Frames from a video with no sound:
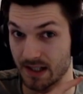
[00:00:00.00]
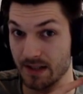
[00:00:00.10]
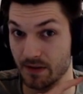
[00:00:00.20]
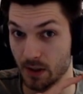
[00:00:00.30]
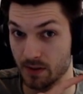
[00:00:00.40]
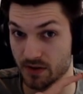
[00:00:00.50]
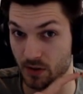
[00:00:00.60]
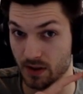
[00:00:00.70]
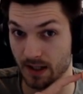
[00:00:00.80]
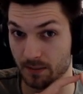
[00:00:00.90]
even though it's an
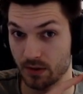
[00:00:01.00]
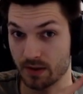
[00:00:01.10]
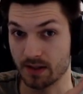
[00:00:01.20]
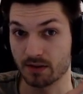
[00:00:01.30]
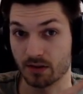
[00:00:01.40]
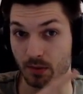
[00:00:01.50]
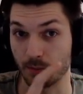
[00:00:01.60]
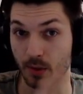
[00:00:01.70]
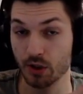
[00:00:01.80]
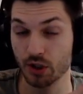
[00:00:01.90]
early game unit, to
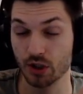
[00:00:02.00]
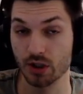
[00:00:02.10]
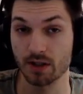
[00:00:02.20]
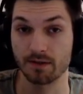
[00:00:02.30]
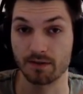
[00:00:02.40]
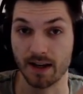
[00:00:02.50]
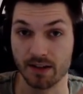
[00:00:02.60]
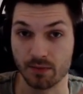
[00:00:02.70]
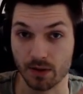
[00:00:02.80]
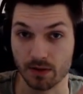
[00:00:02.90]
push
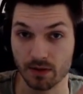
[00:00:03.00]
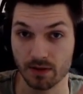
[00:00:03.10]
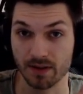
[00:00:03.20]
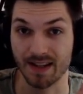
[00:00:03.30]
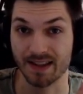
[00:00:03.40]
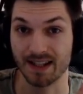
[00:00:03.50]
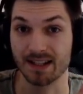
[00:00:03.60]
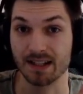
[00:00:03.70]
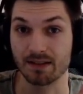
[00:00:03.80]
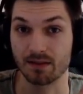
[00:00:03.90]
5 workers and then